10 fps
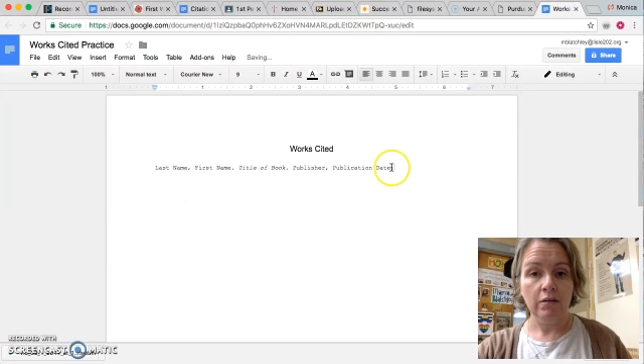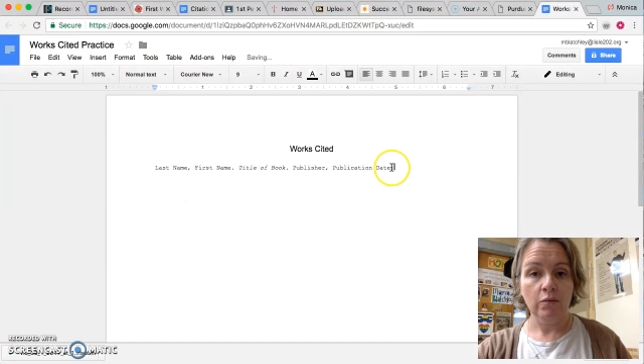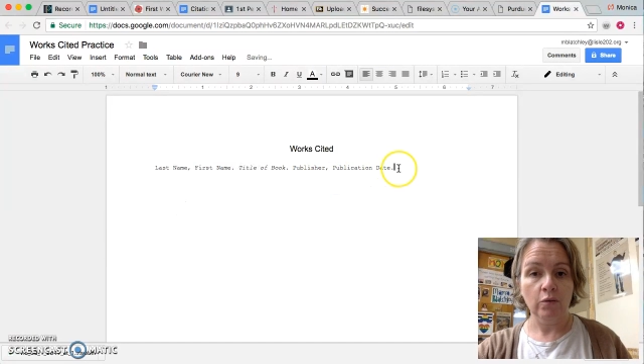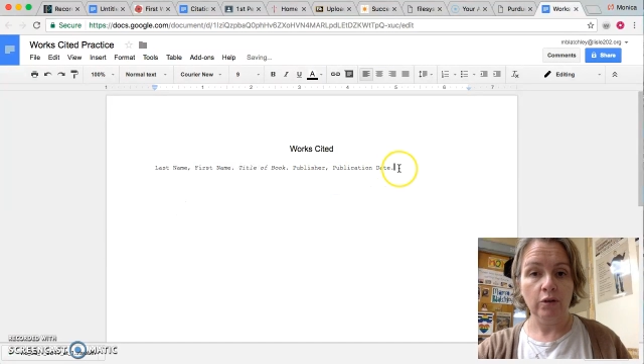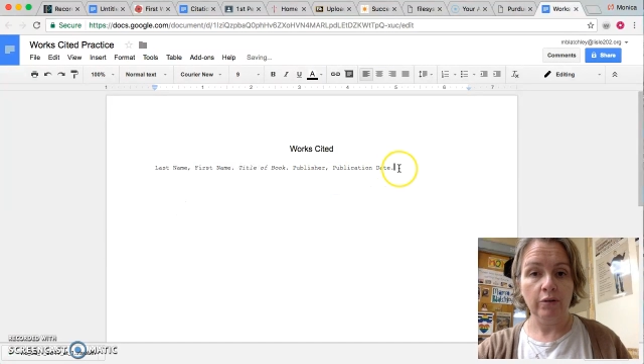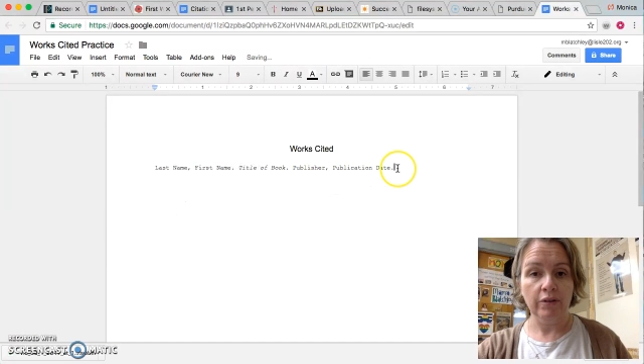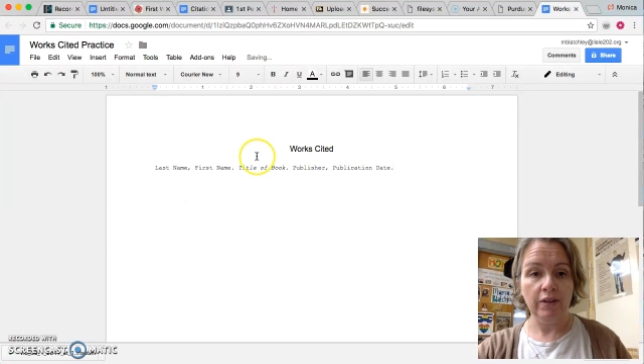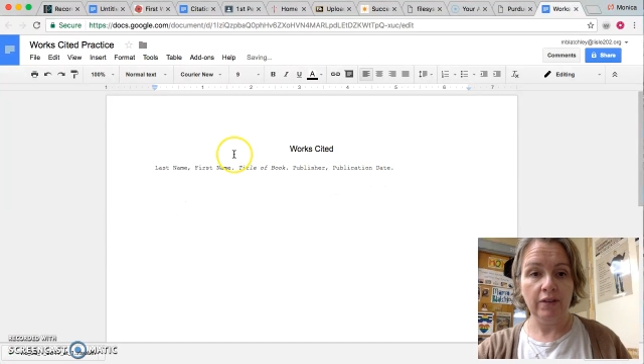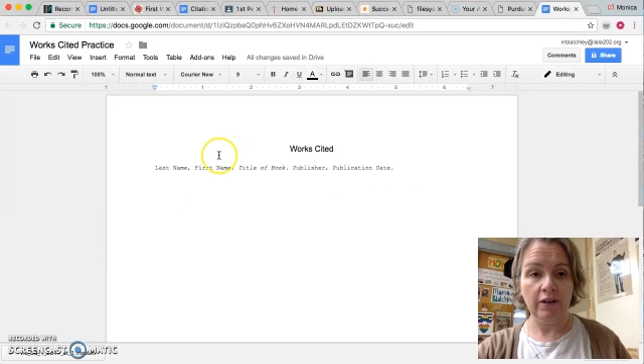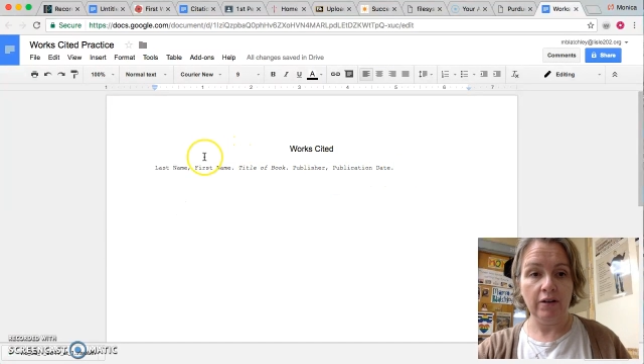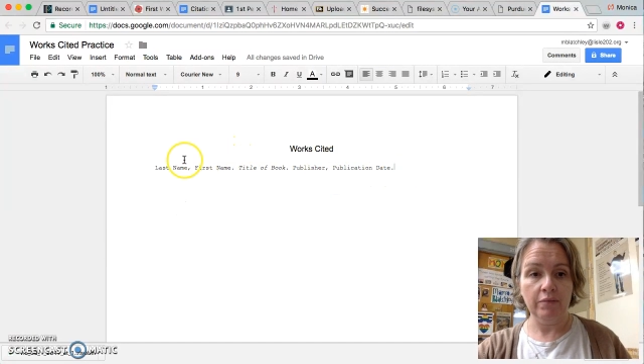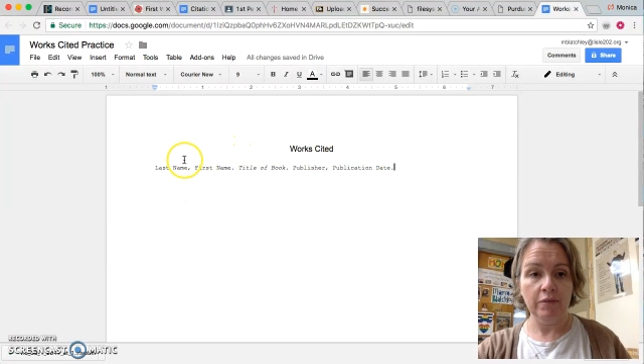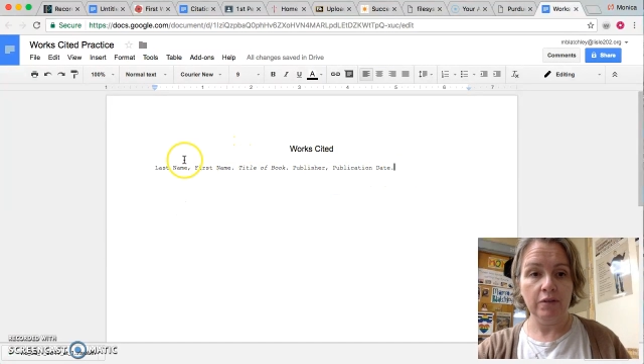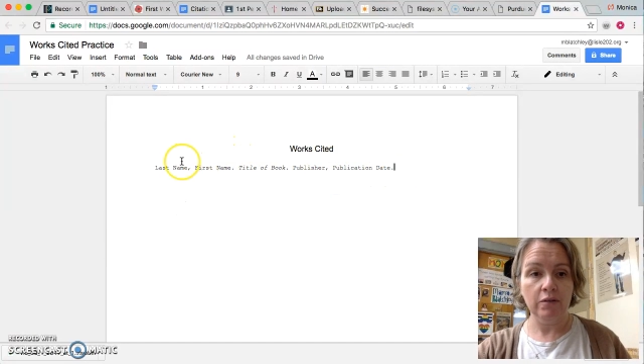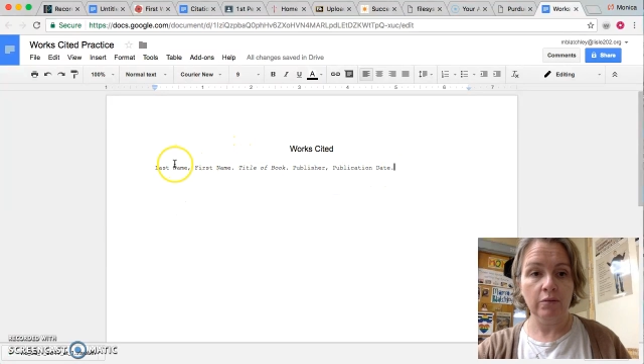work with it there.
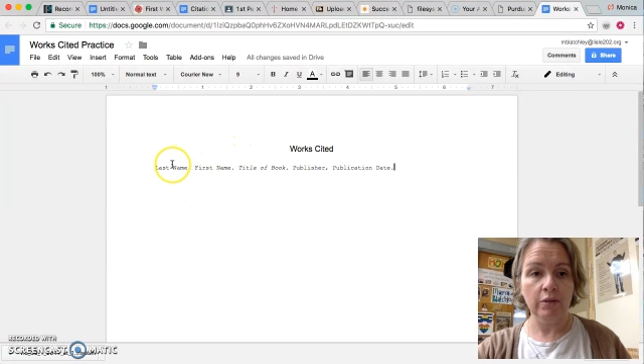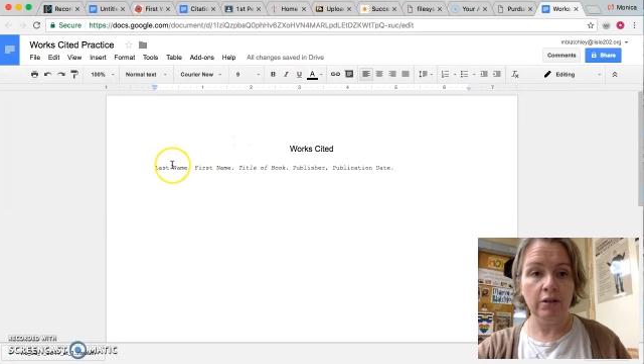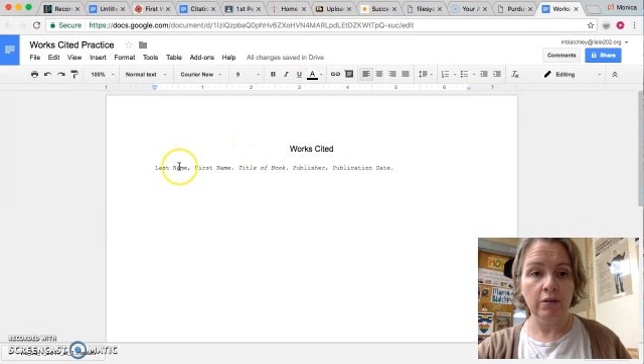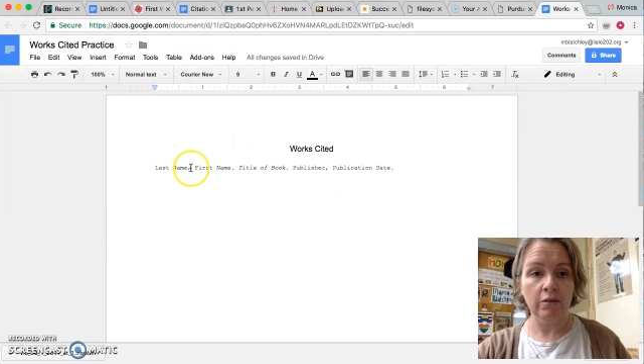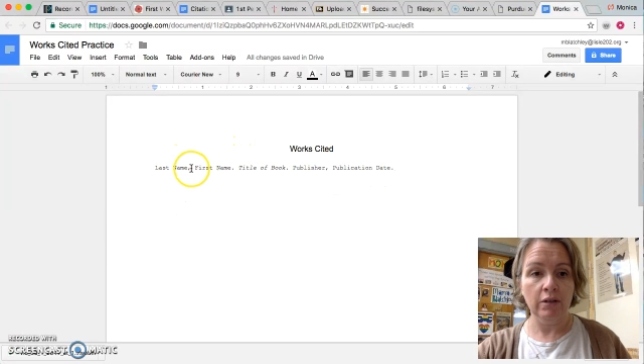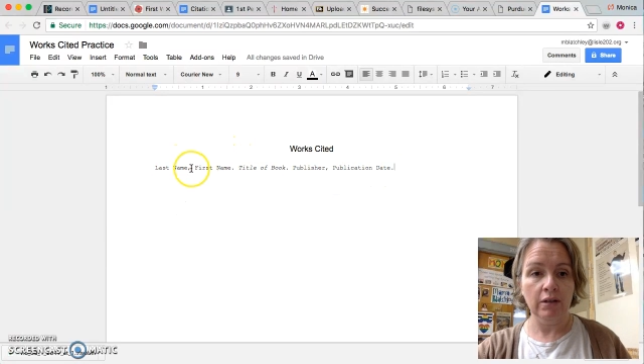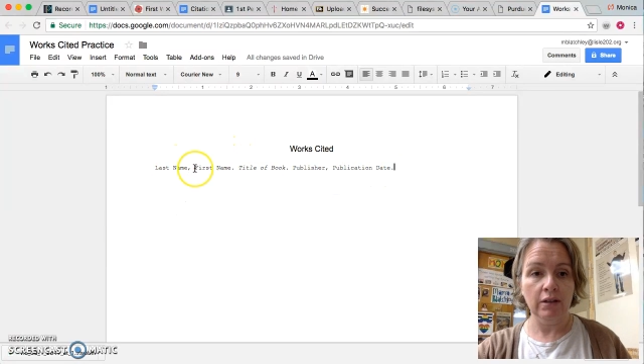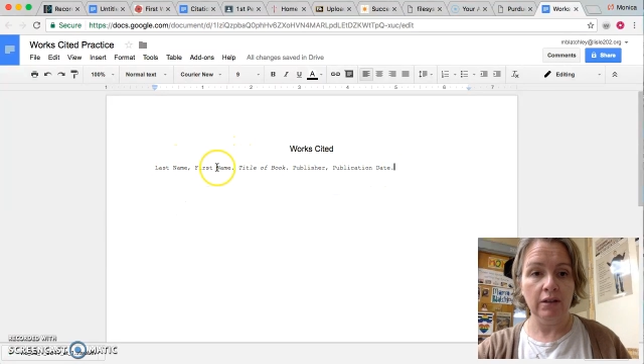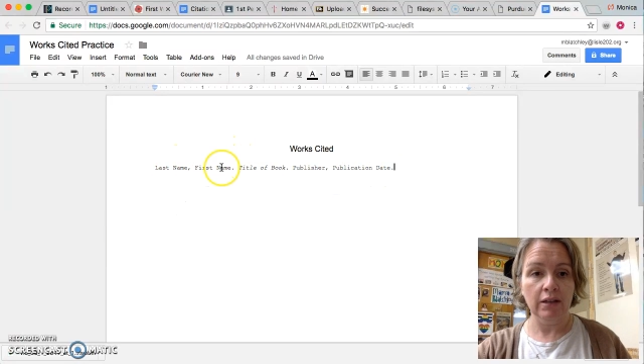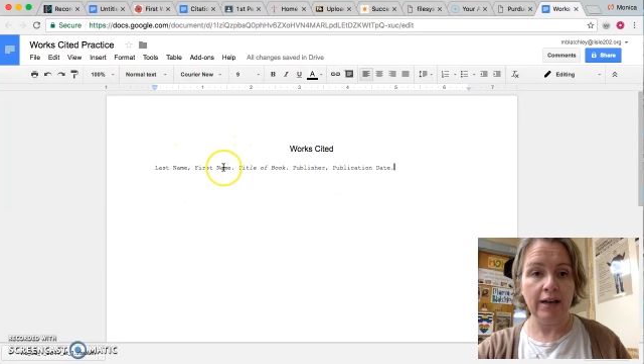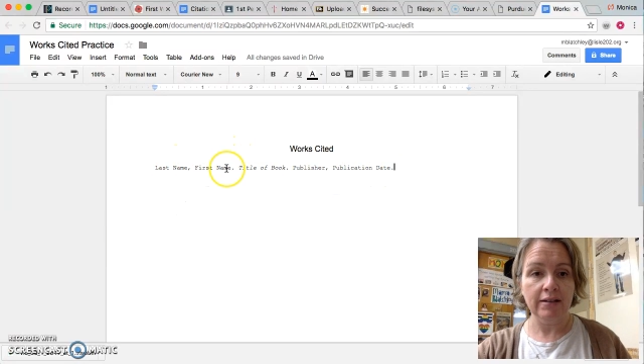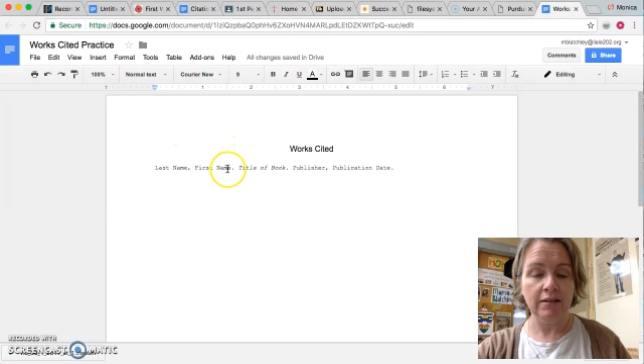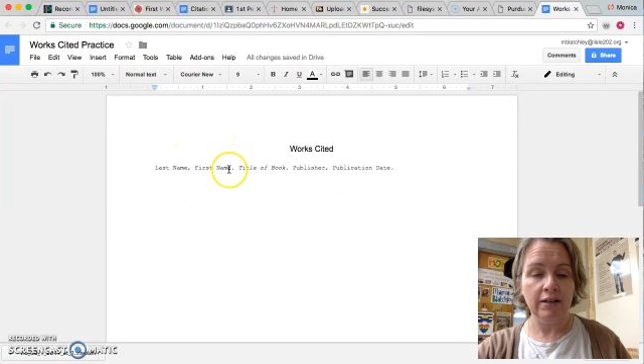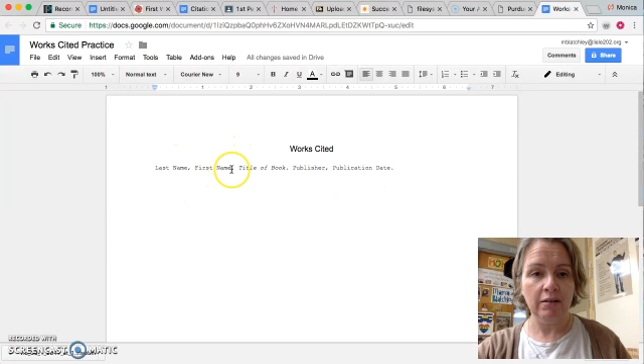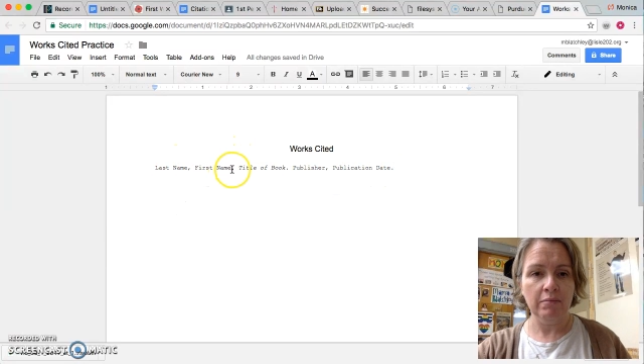So we know that the last
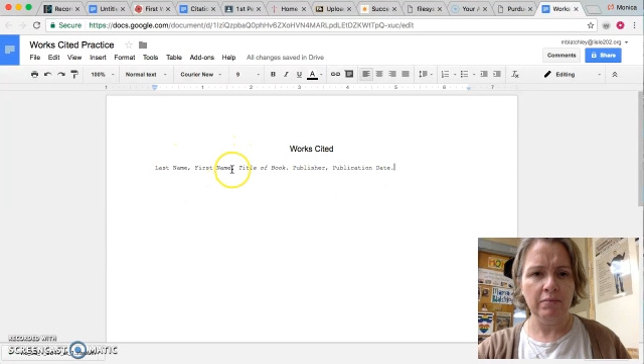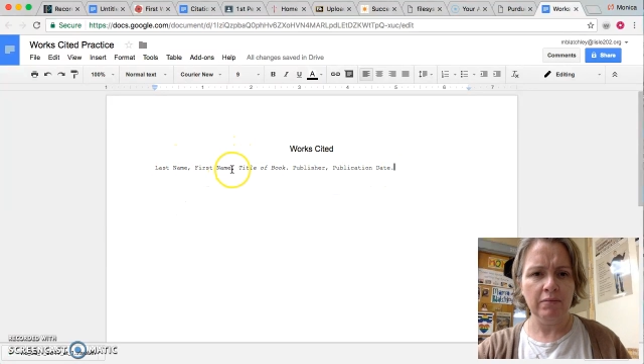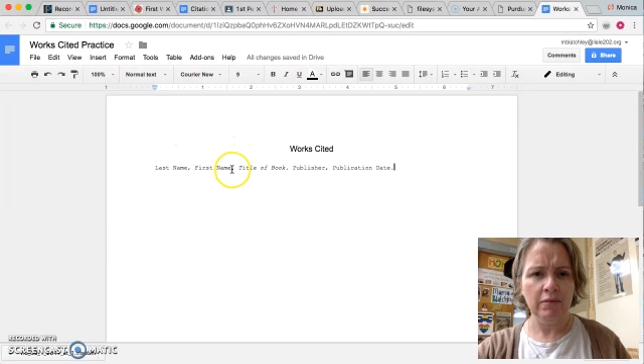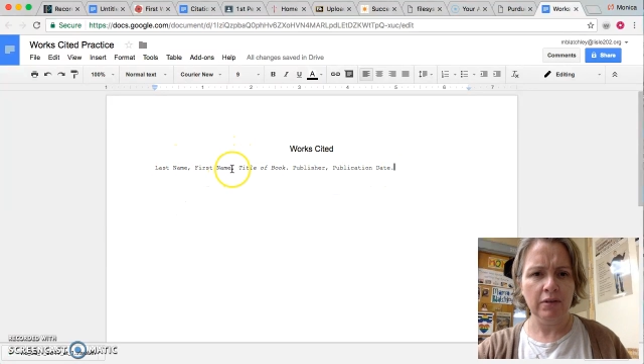name,